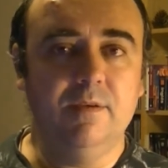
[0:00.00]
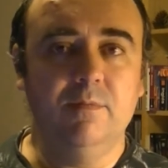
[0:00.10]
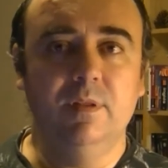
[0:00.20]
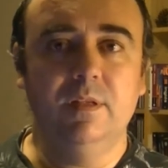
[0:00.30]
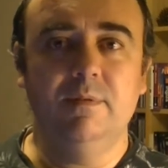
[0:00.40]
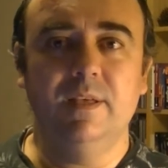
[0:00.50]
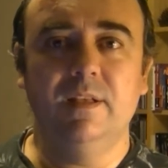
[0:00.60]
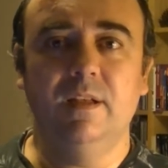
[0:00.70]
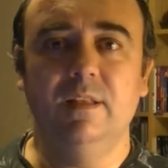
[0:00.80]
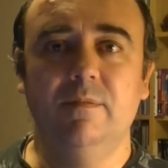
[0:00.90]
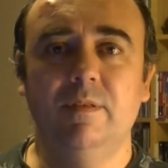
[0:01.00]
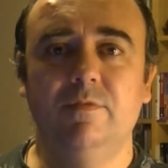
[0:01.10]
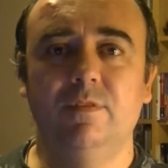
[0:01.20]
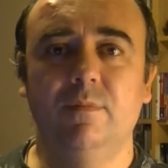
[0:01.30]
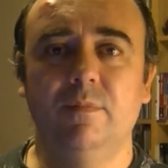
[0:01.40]
I will deviate a little bit
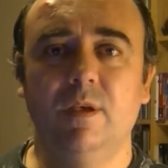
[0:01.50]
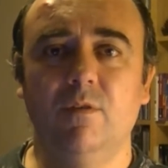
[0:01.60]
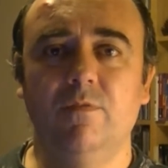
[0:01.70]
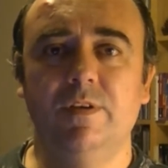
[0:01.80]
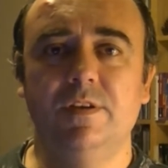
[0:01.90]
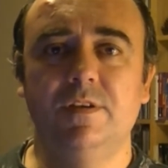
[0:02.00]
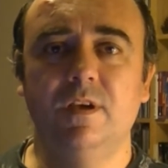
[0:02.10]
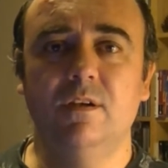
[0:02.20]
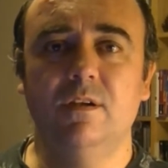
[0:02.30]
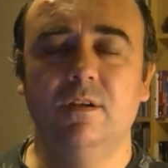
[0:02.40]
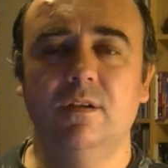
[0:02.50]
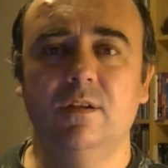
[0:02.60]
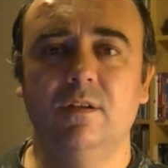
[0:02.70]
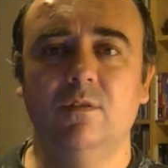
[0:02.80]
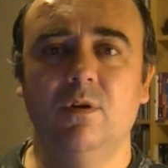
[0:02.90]
from the
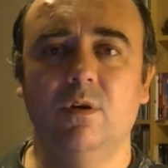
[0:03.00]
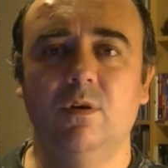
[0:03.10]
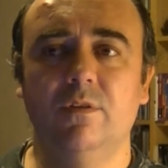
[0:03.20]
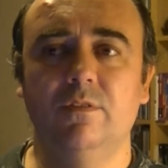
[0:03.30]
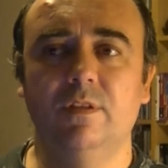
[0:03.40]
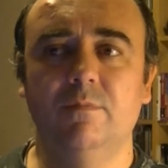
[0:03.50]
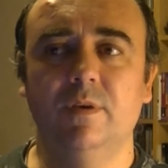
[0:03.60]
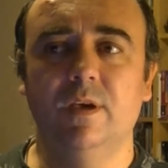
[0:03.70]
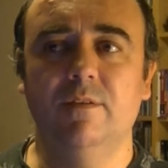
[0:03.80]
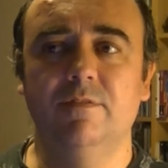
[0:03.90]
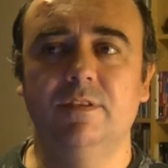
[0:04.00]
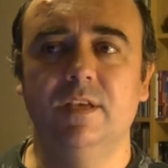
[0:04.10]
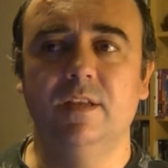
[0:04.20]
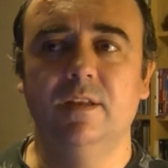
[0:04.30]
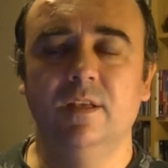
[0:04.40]
official colors that we have
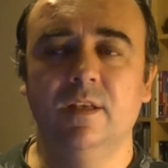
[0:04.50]
seen.